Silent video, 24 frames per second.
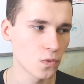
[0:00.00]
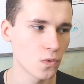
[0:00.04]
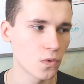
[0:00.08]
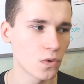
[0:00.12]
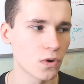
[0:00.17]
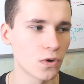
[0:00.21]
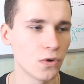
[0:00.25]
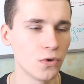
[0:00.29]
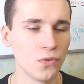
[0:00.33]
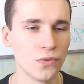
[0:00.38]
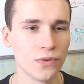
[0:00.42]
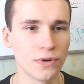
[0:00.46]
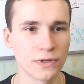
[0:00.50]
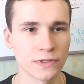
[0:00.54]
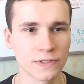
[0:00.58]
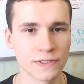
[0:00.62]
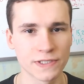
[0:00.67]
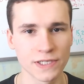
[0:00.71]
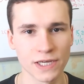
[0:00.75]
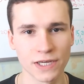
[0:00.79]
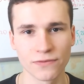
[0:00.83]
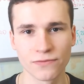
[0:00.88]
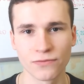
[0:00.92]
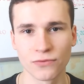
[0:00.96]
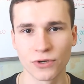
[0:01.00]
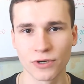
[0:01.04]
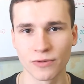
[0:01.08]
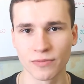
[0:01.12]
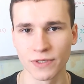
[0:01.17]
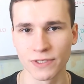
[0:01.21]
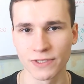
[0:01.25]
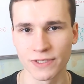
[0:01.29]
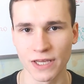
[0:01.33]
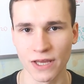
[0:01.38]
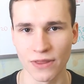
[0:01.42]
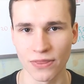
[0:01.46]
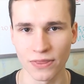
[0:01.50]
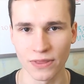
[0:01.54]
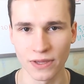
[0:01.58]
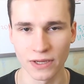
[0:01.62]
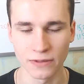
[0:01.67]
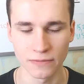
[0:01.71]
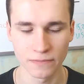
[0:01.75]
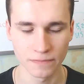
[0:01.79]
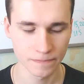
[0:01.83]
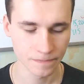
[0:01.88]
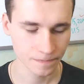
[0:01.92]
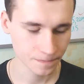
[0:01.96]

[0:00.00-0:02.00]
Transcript: who will say for me something.